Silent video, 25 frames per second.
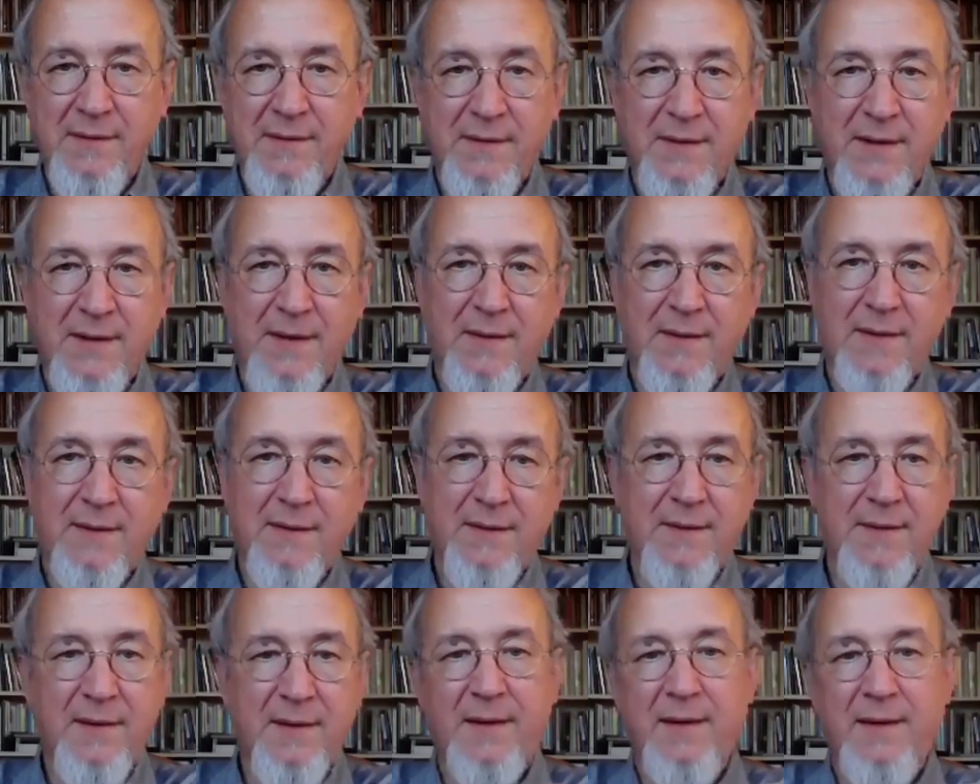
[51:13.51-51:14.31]
Okay,
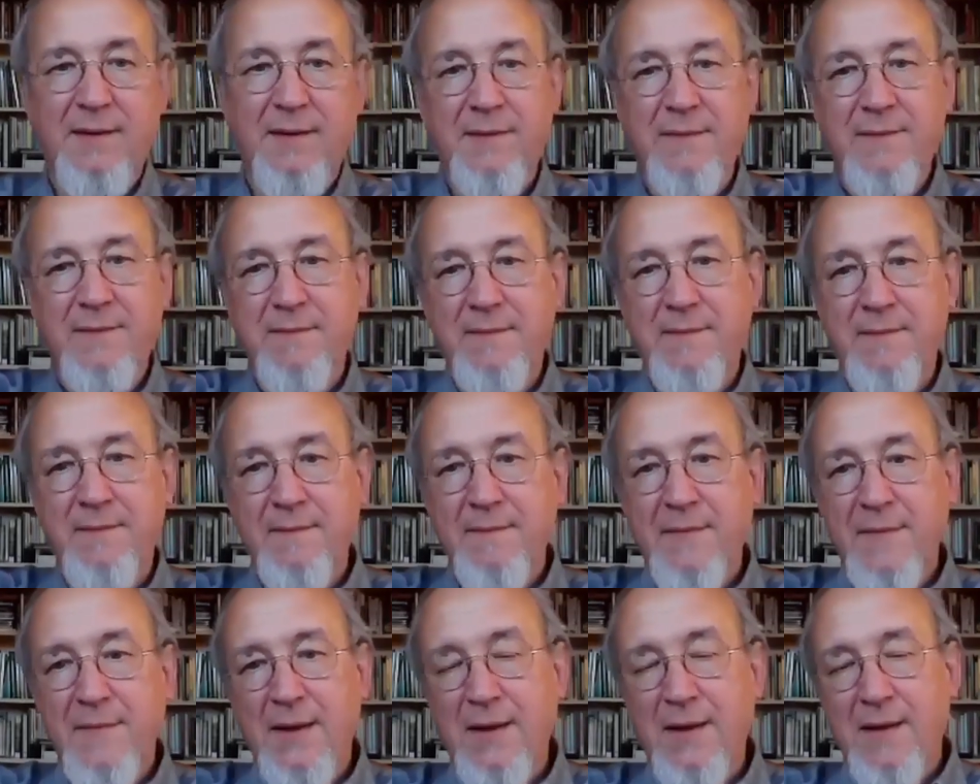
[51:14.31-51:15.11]
great.
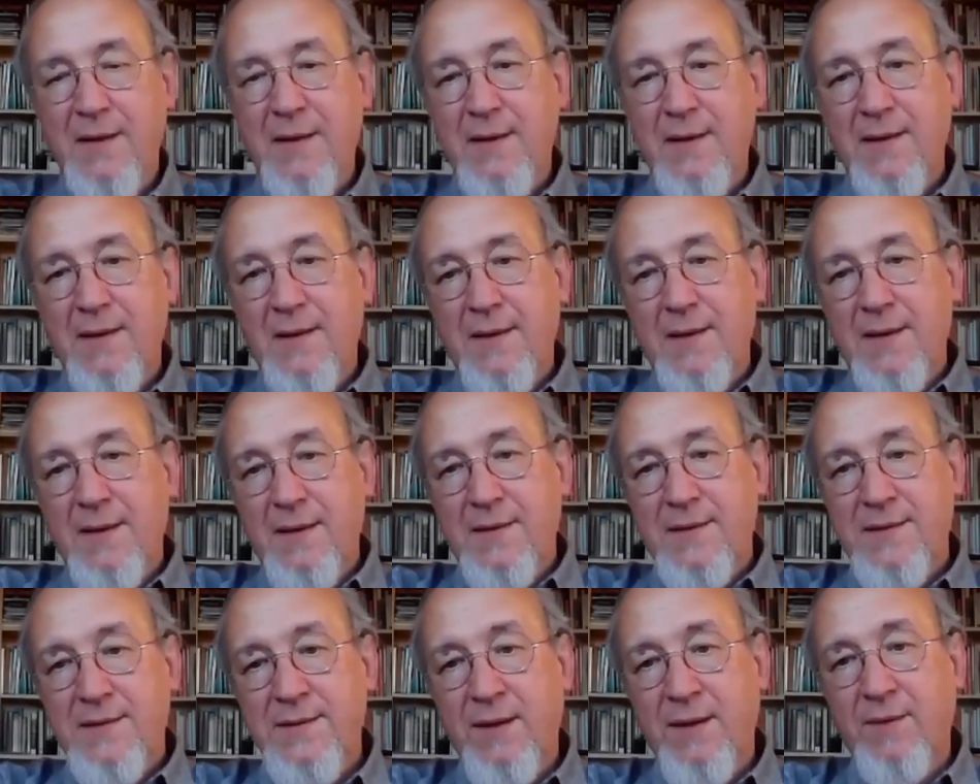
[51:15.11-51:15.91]

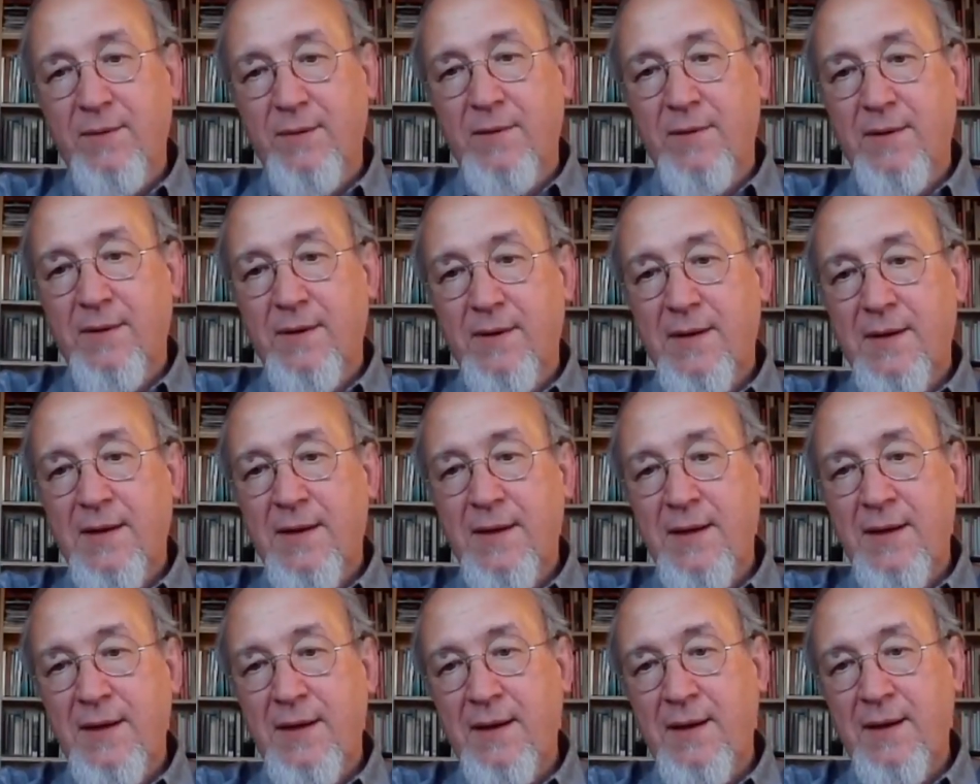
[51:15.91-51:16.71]
So
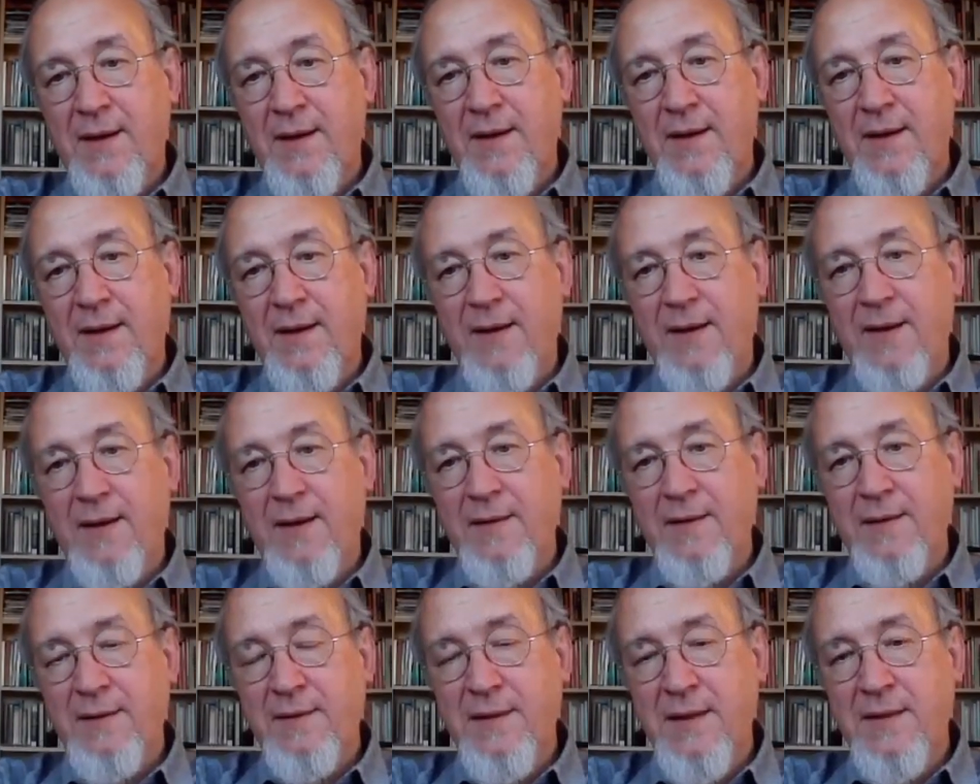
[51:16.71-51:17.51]
I
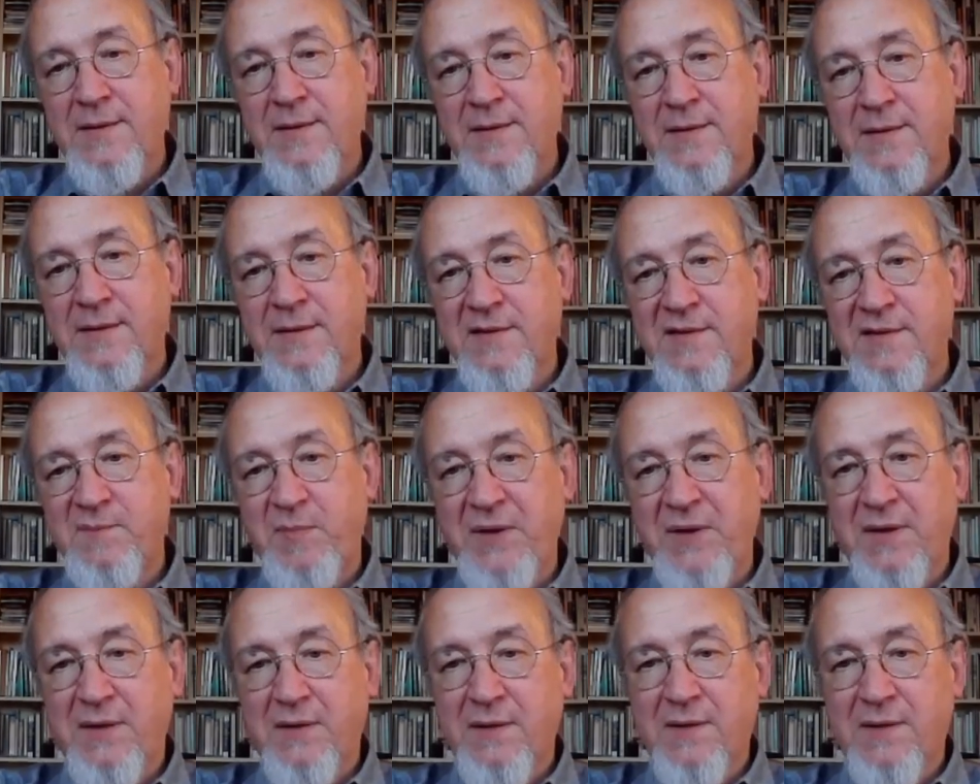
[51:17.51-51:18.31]
uh, intentionally
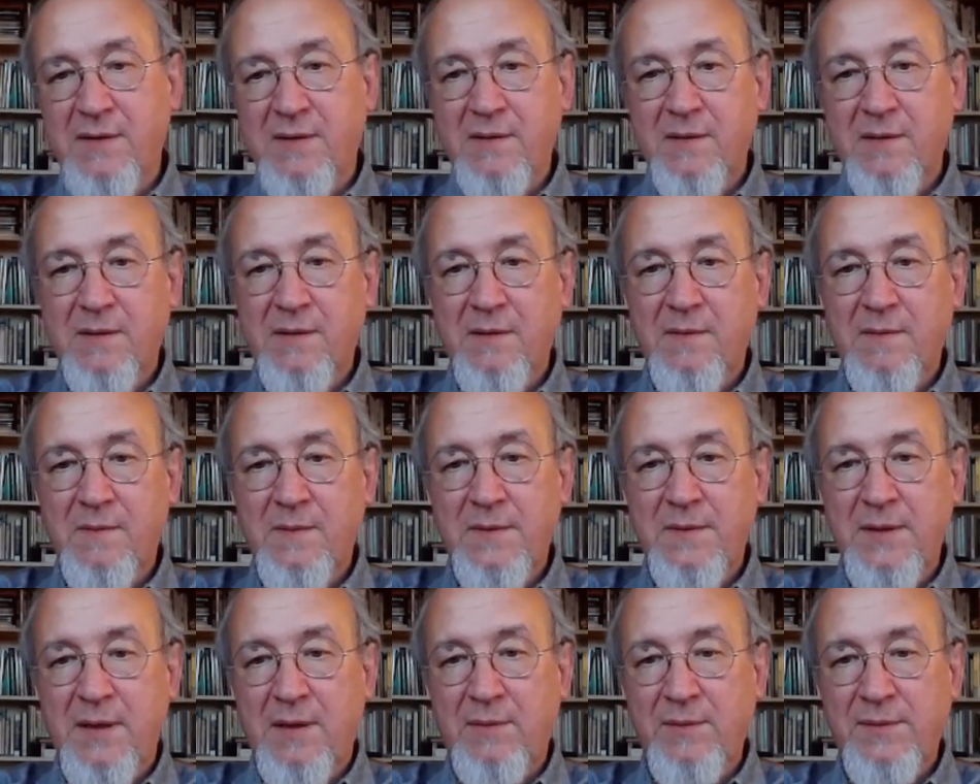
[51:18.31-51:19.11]
speak uh,
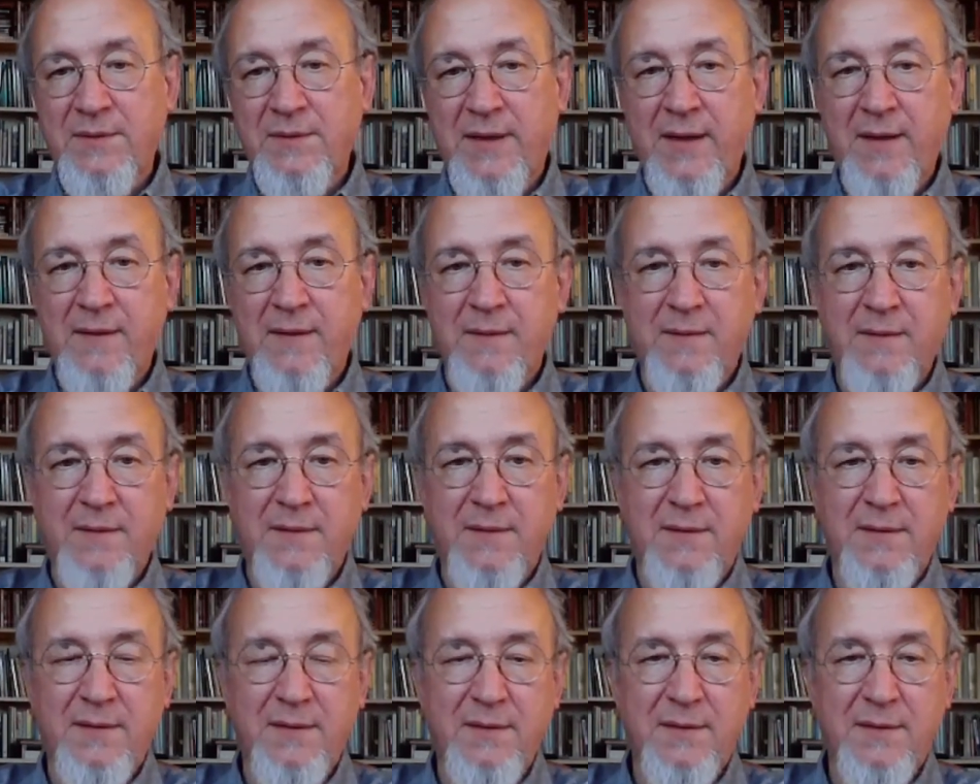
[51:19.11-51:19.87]
without record